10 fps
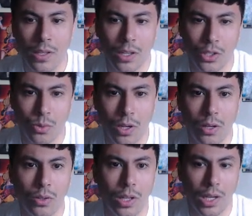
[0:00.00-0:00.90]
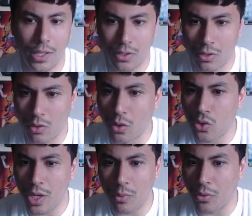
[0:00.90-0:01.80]
as well, like Chrono
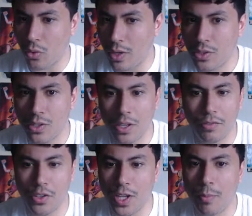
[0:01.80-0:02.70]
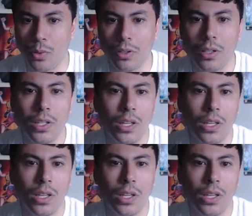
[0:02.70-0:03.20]
Jet with Crest, for example,